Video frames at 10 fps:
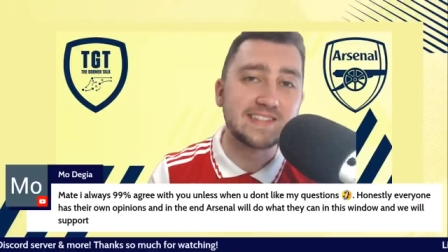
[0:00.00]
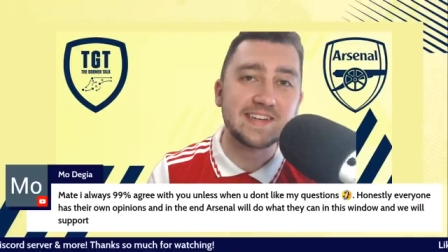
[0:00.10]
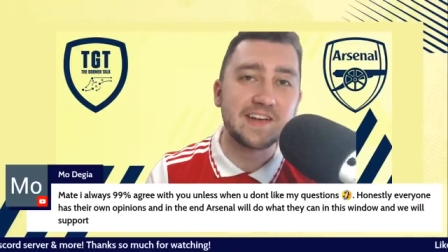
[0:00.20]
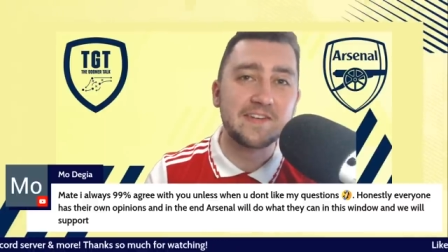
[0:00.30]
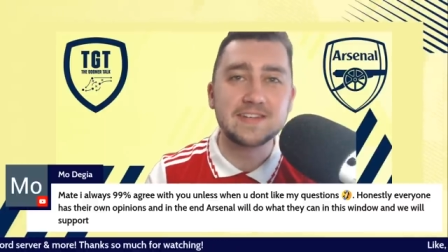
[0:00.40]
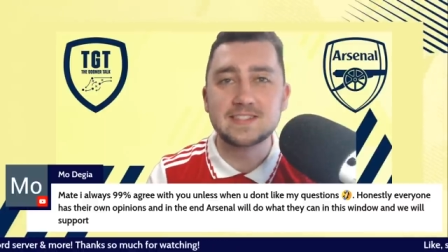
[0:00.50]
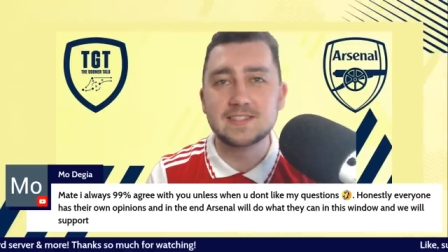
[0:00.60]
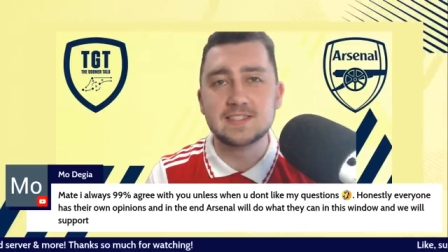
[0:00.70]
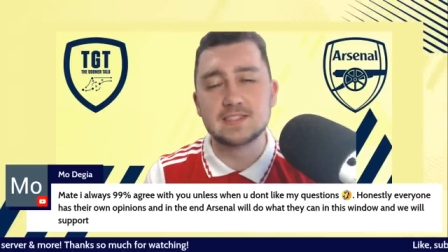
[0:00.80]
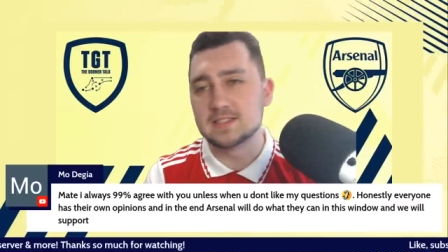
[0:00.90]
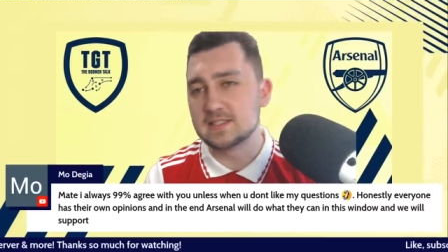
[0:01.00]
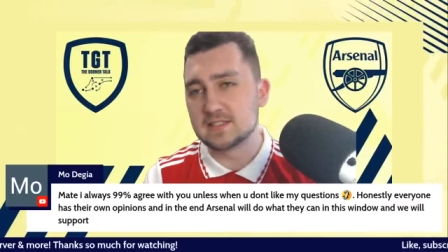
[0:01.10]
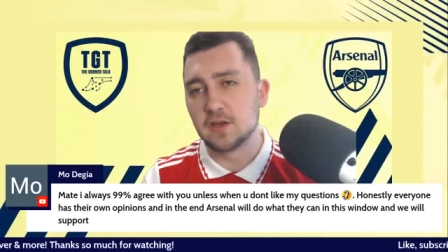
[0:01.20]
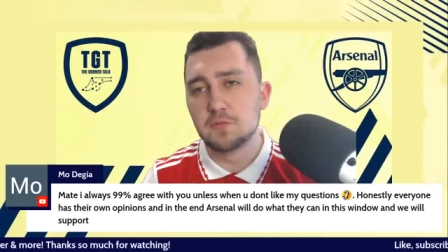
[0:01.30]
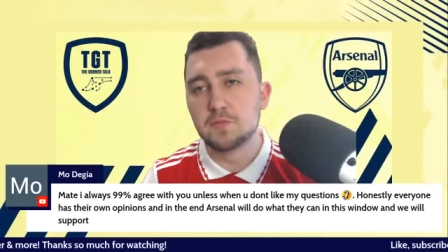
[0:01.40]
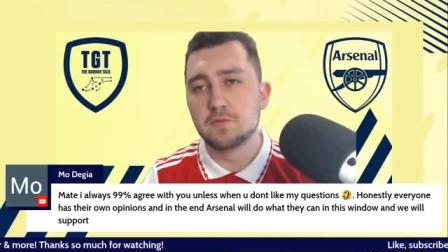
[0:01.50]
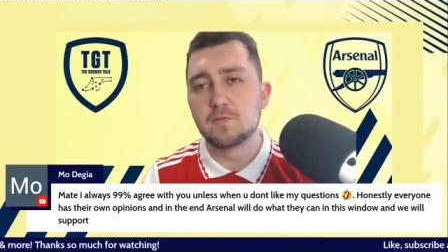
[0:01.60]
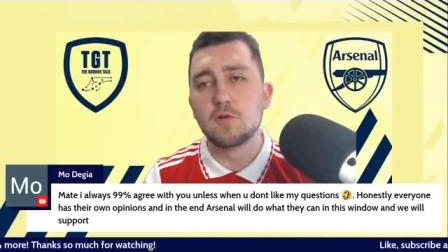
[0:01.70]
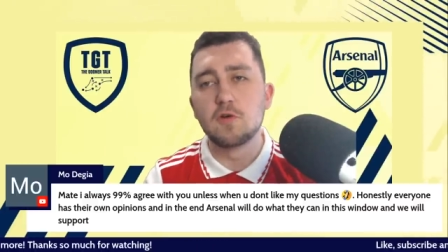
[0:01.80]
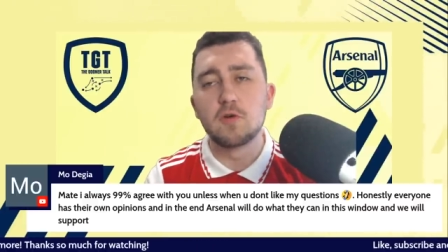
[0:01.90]
You know, it's this is it's an open
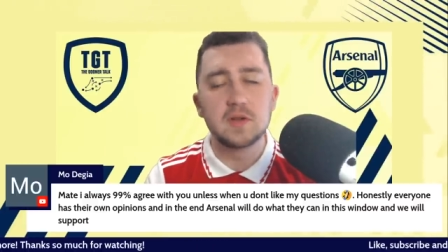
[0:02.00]
forum.